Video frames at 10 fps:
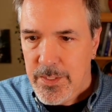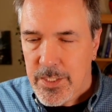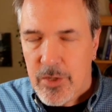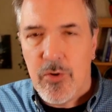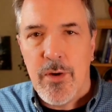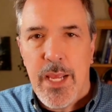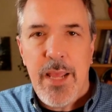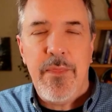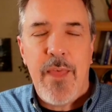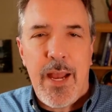
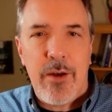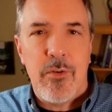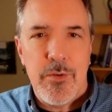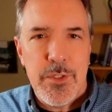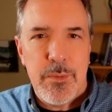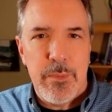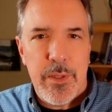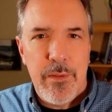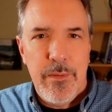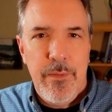create that
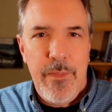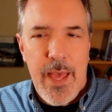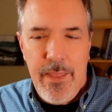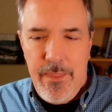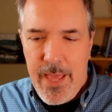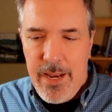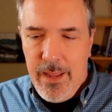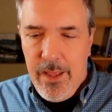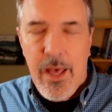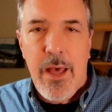crucible, that
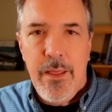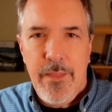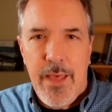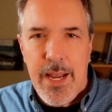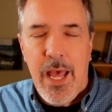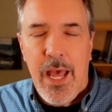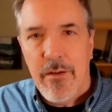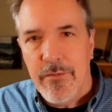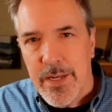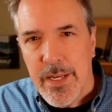
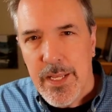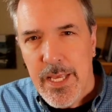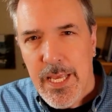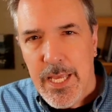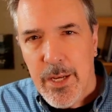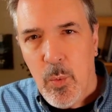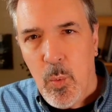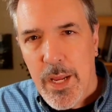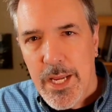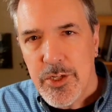oven in
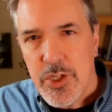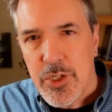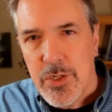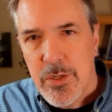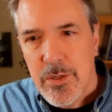which